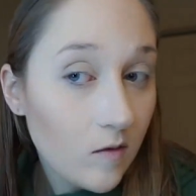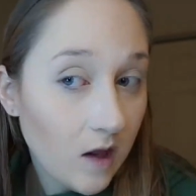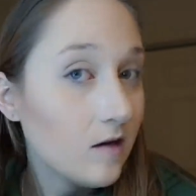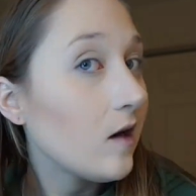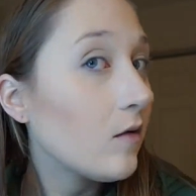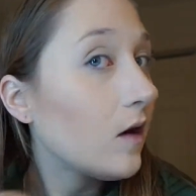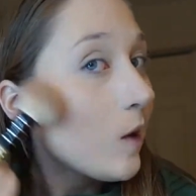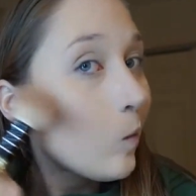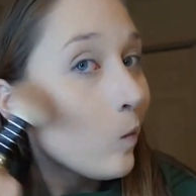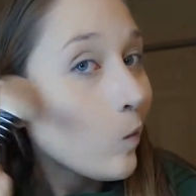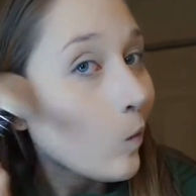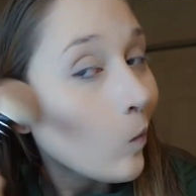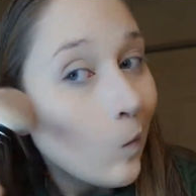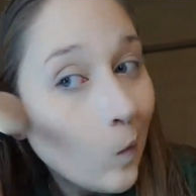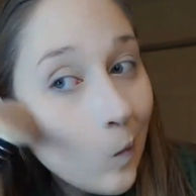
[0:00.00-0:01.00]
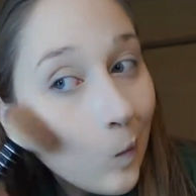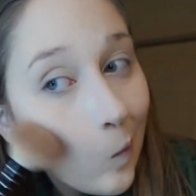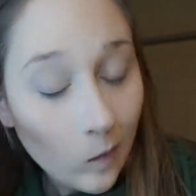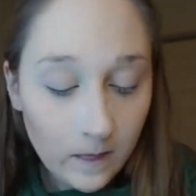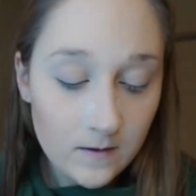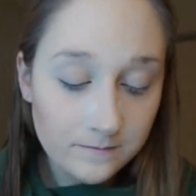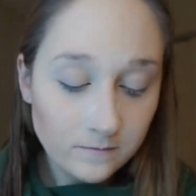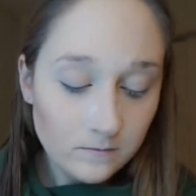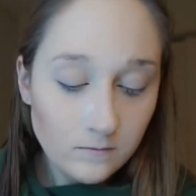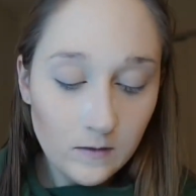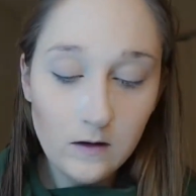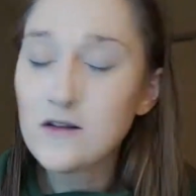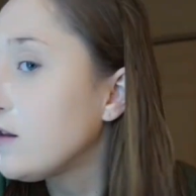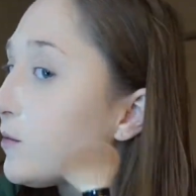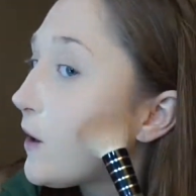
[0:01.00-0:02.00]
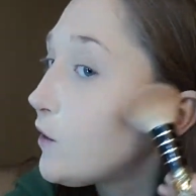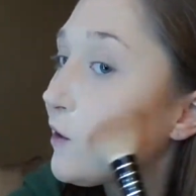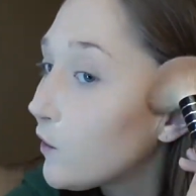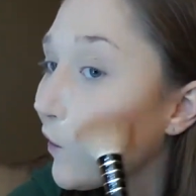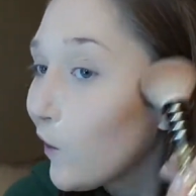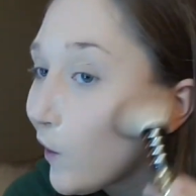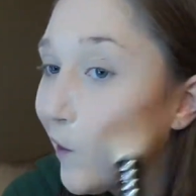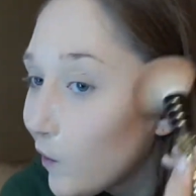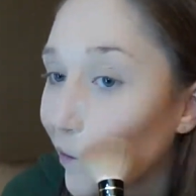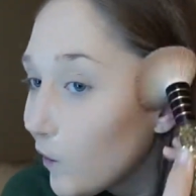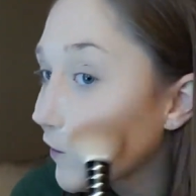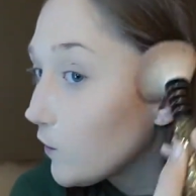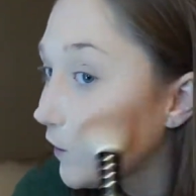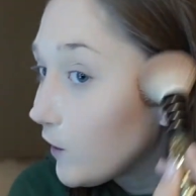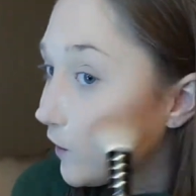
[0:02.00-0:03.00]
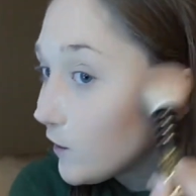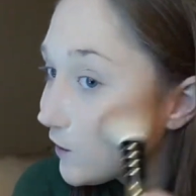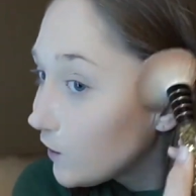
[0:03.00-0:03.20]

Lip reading: but what counts is that